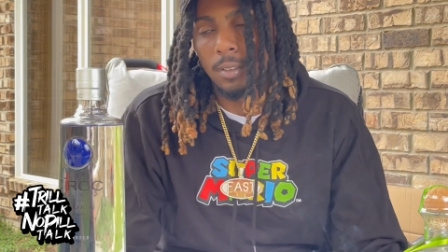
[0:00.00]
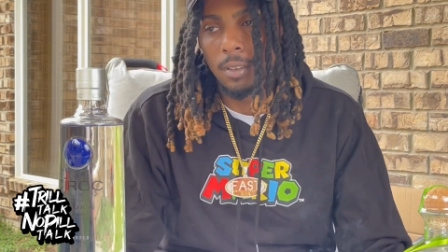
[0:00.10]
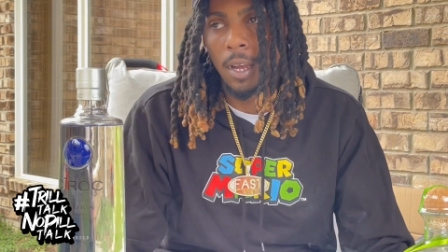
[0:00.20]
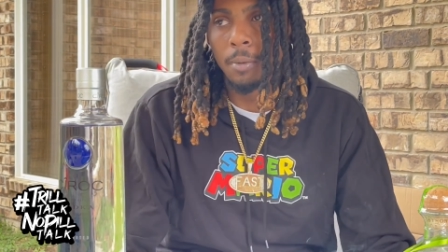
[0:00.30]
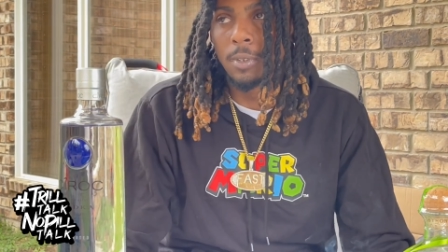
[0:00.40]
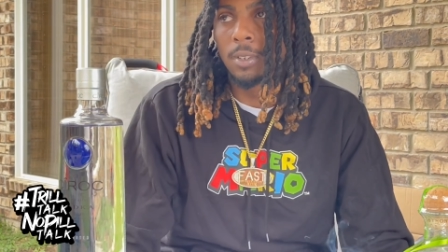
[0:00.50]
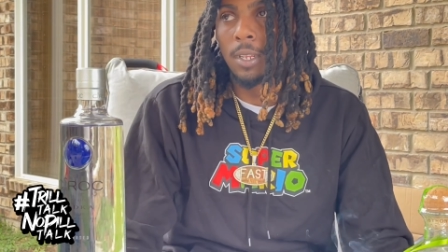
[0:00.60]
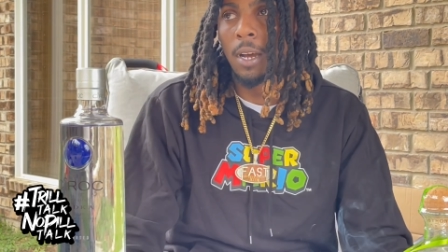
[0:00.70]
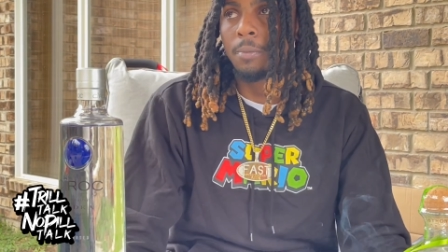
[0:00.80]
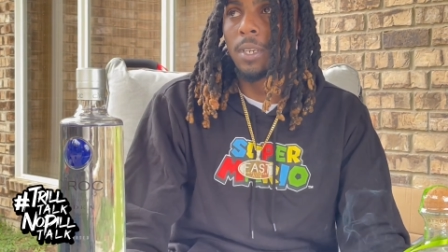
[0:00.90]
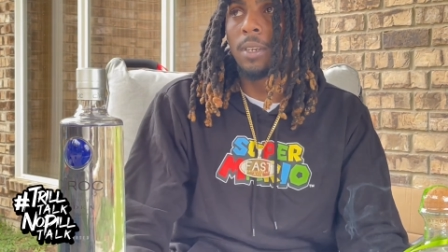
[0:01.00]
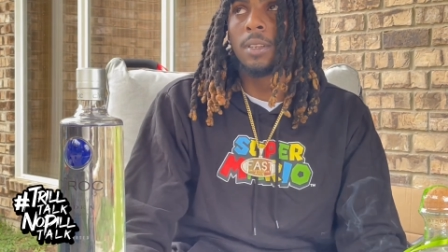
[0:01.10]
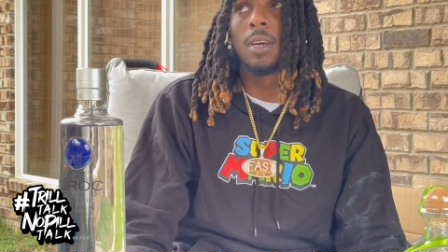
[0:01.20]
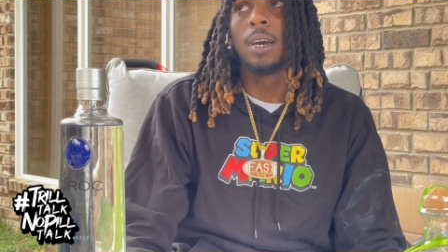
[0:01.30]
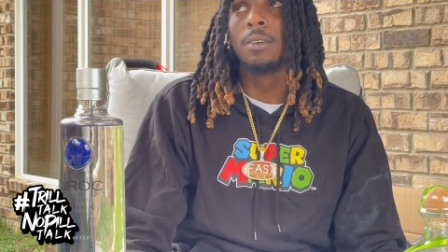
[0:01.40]
the type of shit I'm in
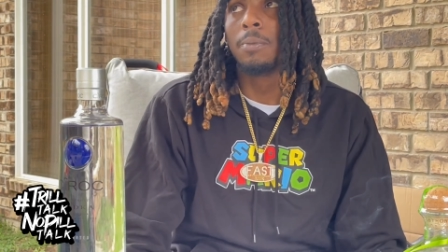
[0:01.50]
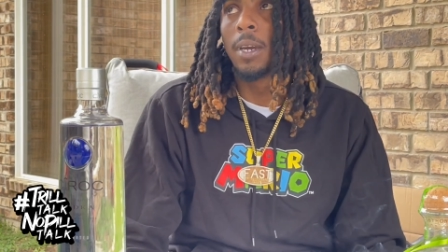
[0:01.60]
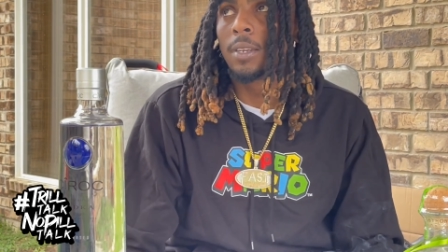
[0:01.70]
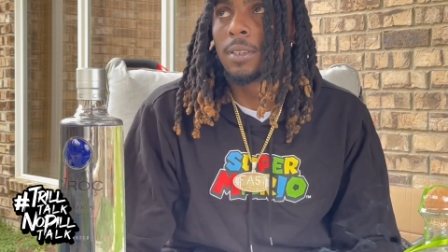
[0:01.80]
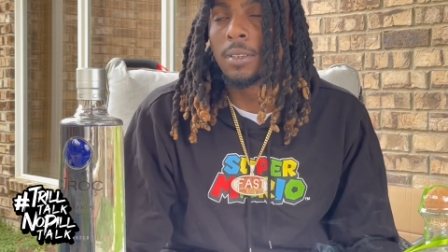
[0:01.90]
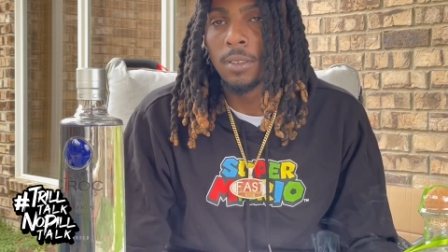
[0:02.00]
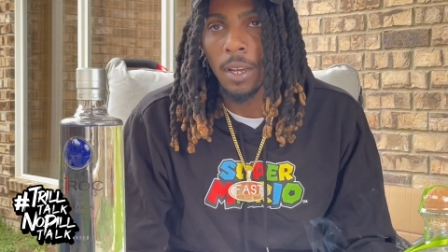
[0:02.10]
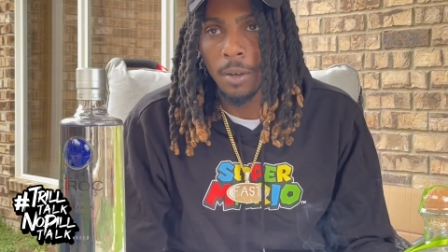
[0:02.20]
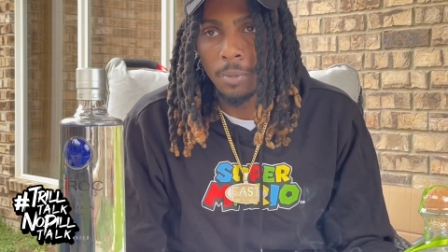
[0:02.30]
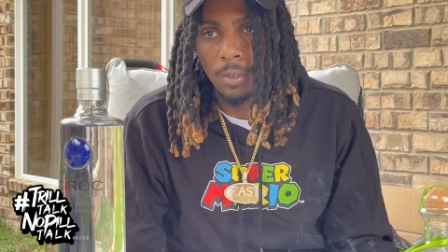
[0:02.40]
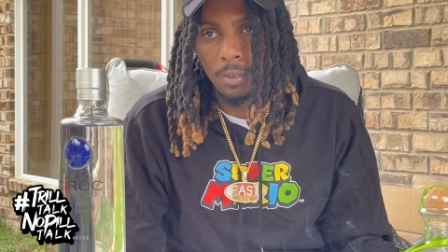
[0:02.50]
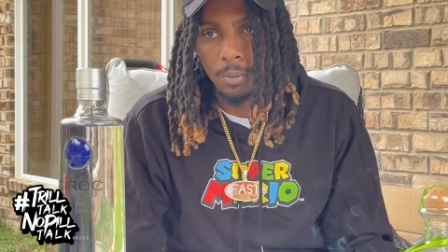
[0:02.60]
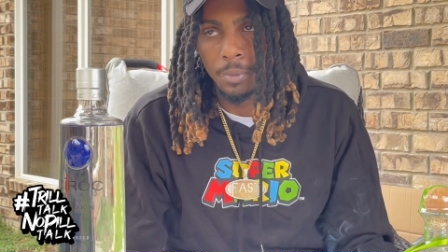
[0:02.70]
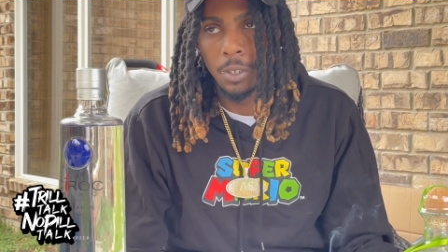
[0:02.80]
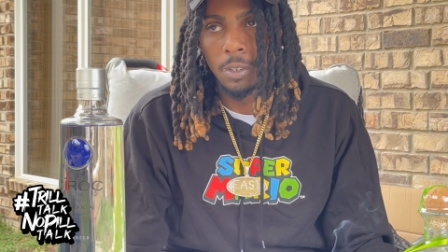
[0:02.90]
now, making these type of
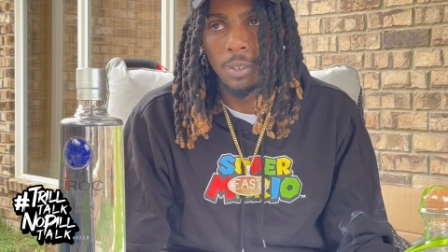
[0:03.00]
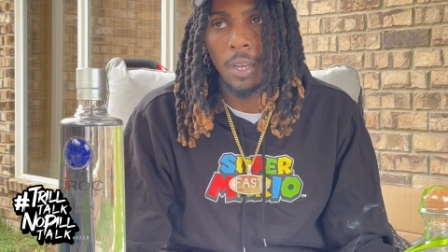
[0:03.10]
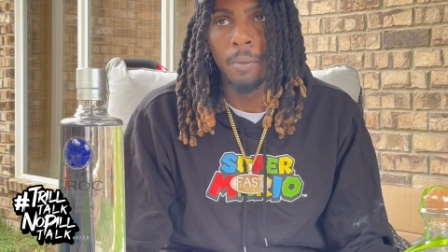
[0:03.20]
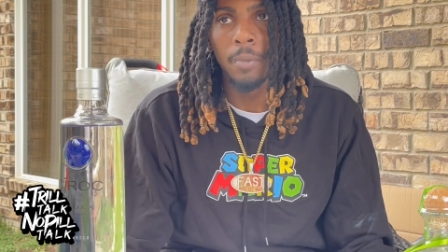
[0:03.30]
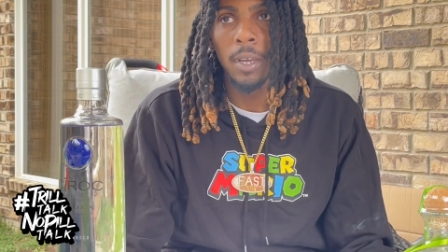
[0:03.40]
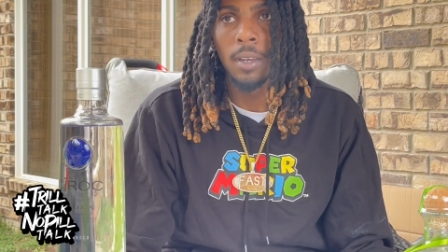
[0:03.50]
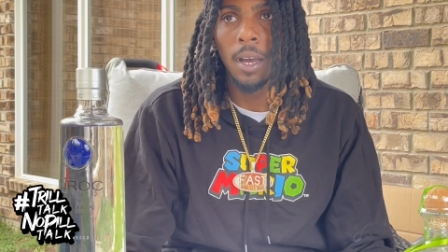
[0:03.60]
moves I make,